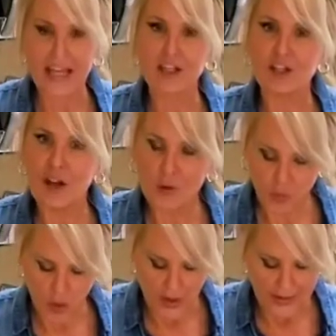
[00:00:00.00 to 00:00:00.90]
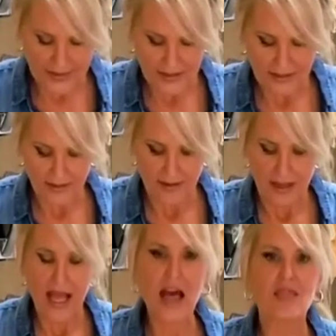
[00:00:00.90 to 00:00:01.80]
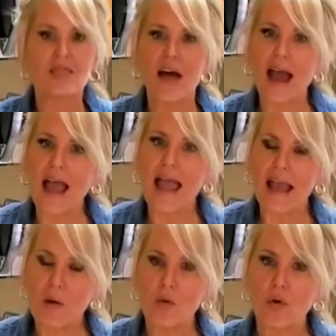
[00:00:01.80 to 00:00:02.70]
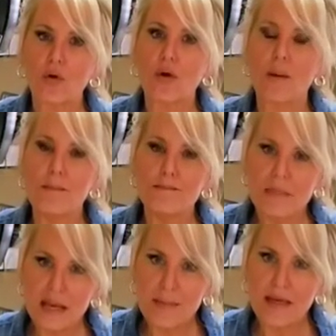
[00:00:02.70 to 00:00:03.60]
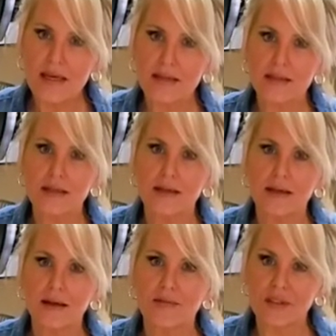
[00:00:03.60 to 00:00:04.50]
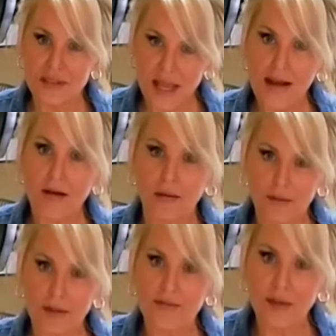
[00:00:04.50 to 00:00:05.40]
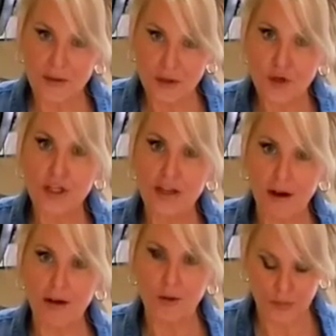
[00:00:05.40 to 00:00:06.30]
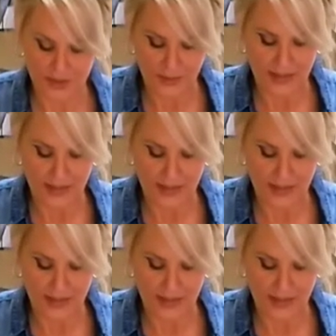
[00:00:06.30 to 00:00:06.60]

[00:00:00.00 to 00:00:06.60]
And you know what? That owl mimicked the sound that the turkey caller was